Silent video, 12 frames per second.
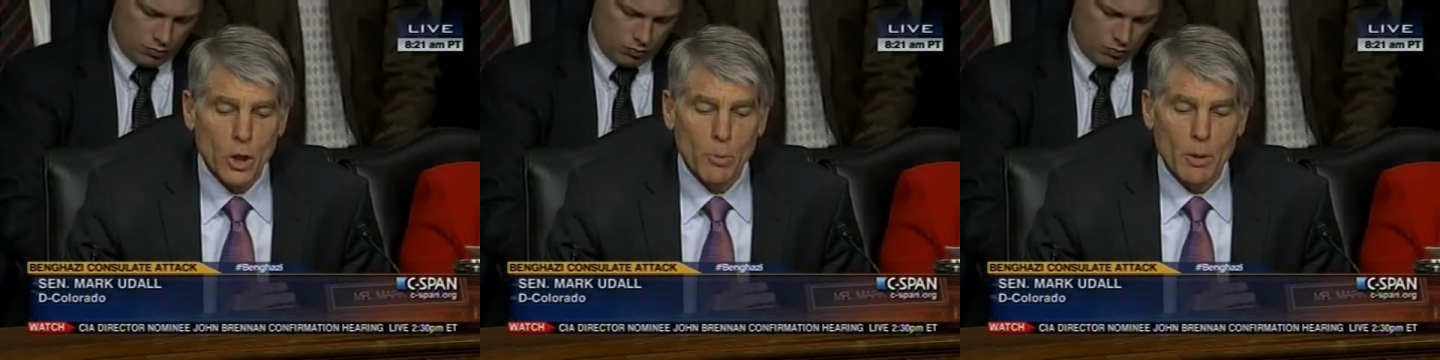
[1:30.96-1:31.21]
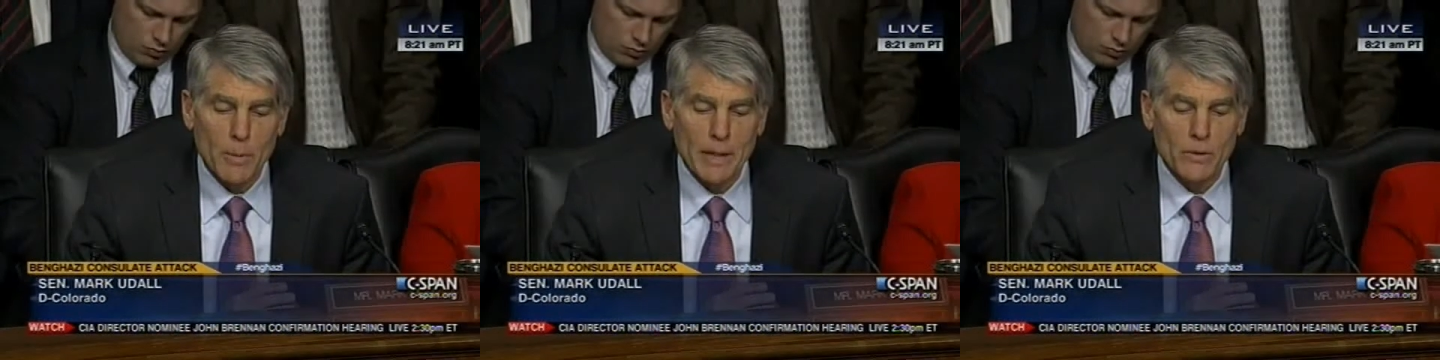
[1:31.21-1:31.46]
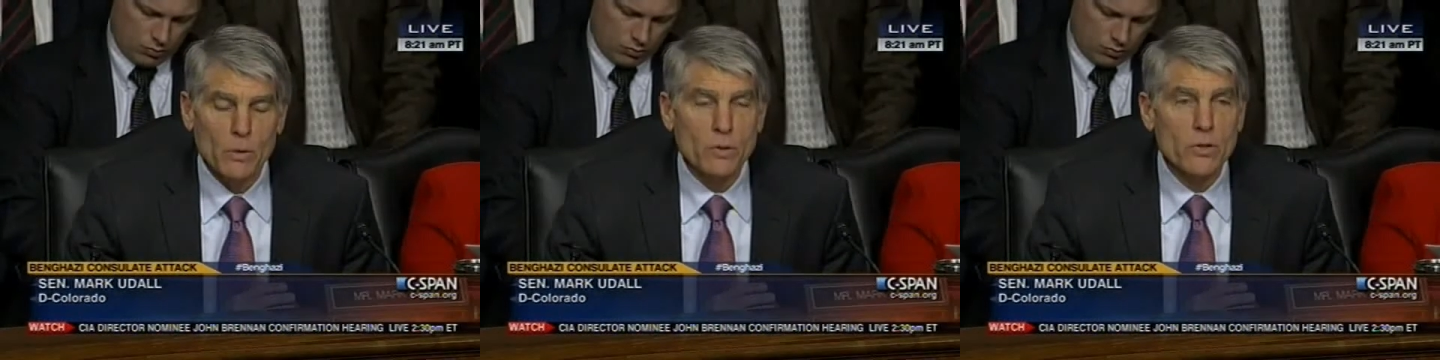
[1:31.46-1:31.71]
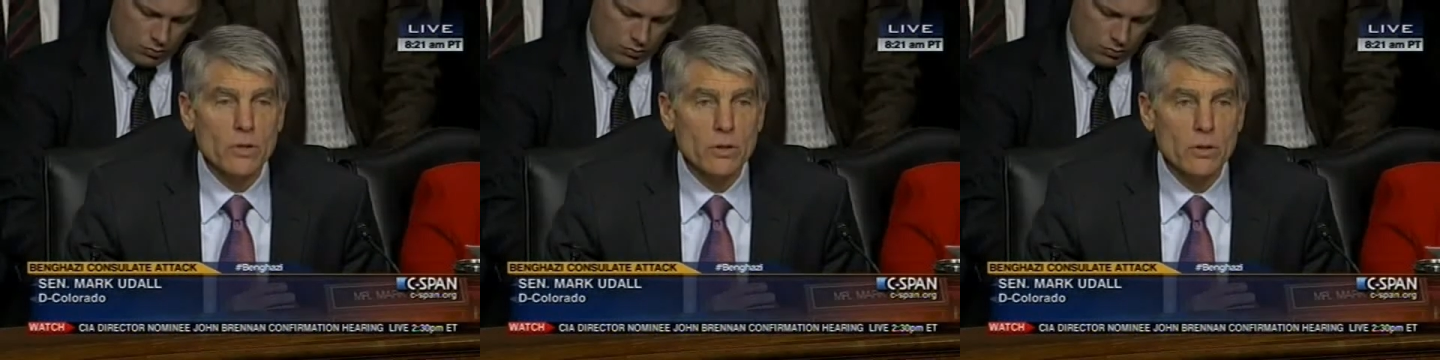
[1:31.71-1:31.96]
Speaker 1: a little bit about
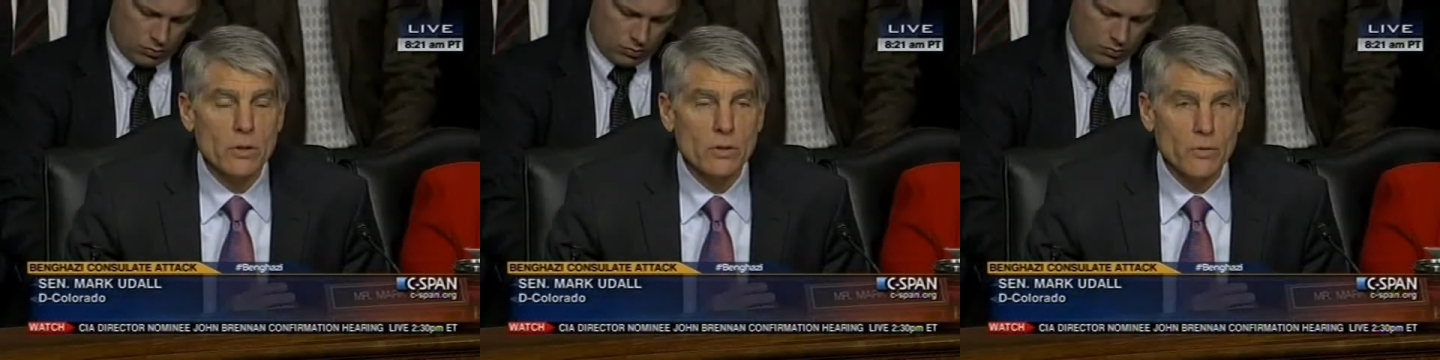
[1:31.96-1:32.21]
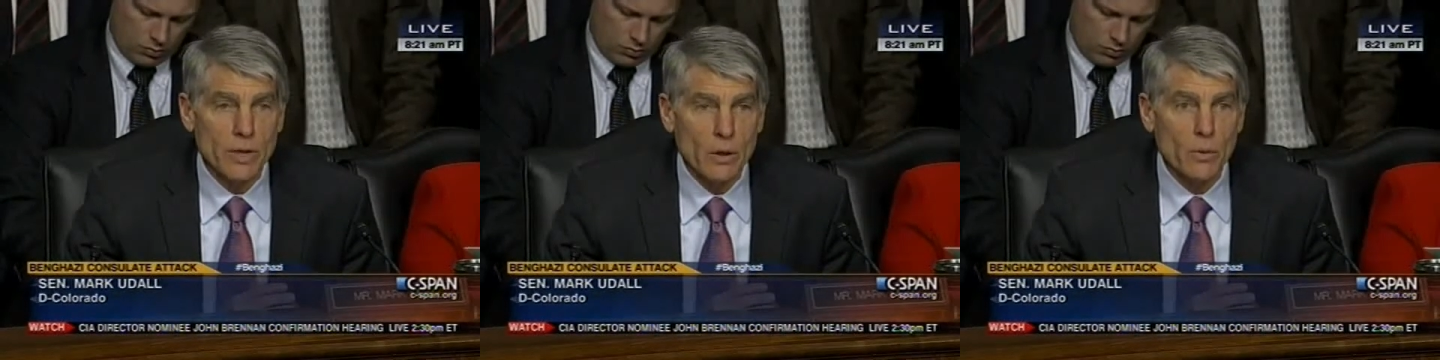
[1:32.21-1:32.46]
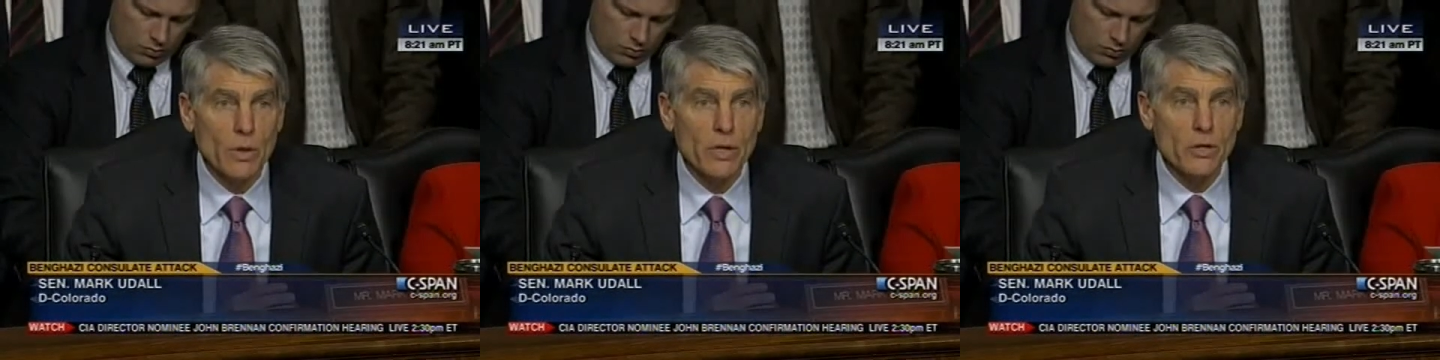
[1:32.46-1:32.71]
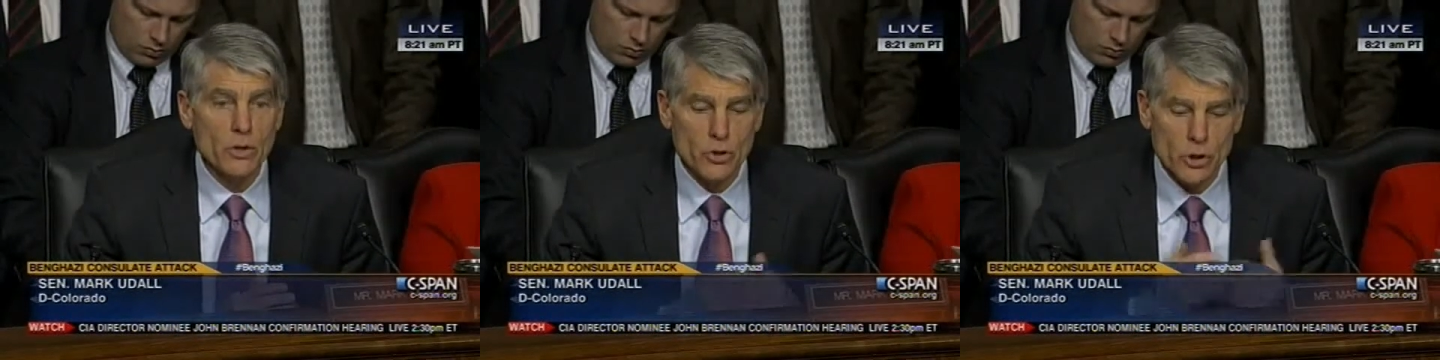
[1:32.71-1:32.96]
those training
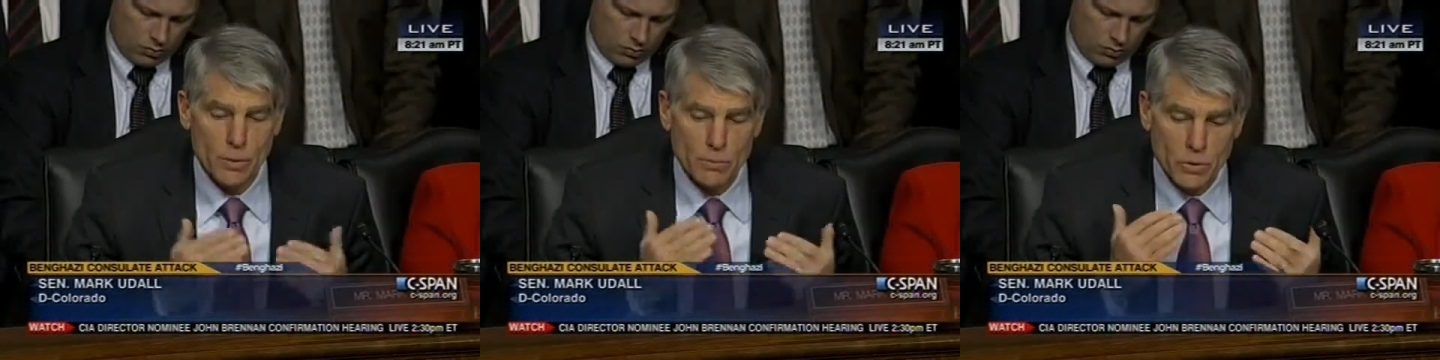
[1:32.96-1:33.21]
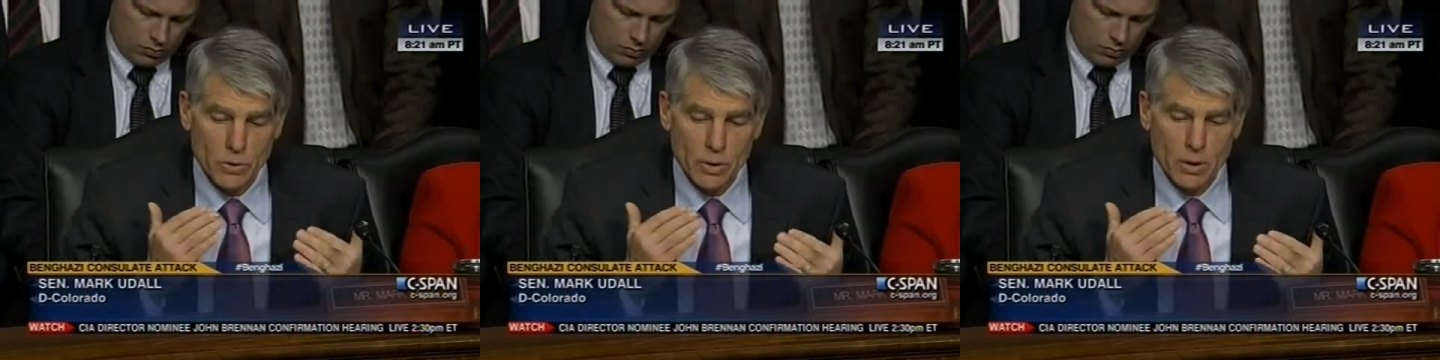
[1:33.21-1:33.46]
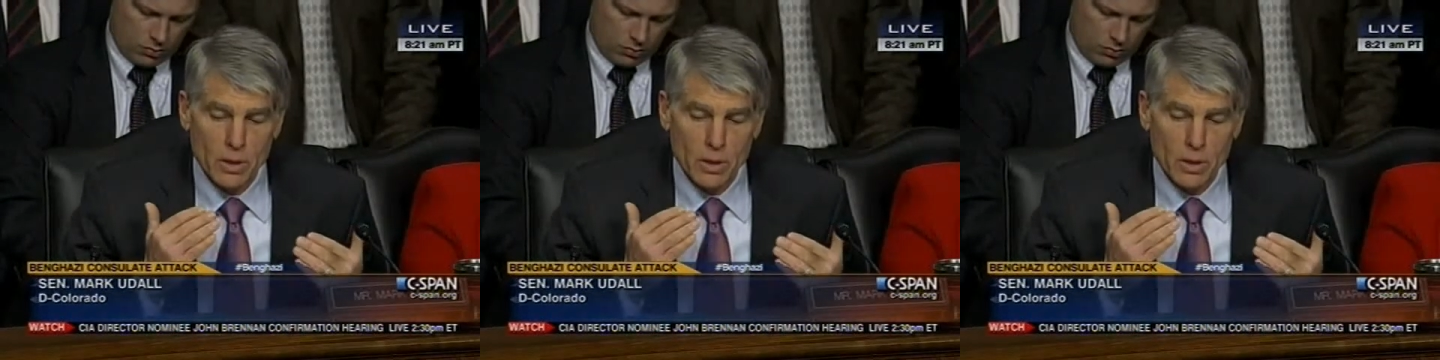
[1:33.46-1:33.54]
relationships,